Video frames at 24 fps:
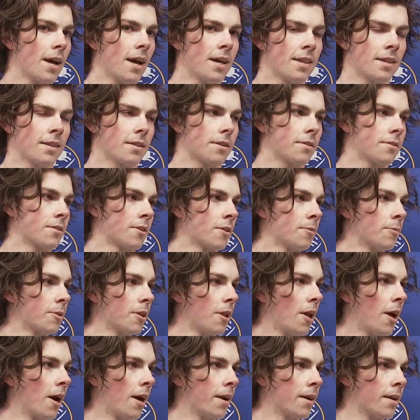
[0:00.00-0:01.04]
I think there's going to be a
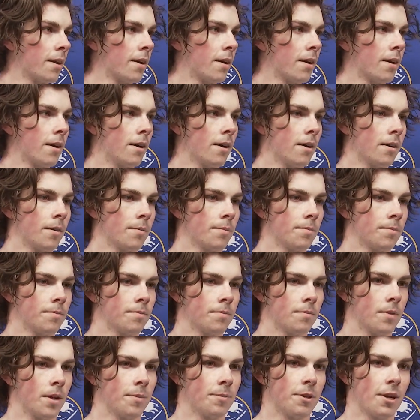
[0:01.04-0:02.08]
lot.
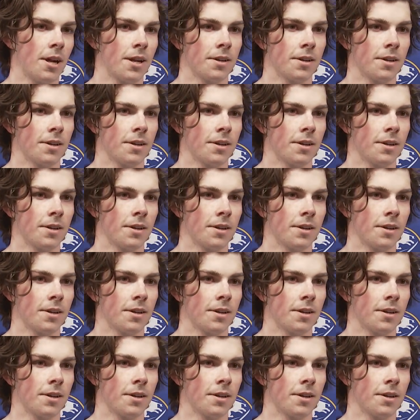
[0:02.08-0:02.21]
I mean,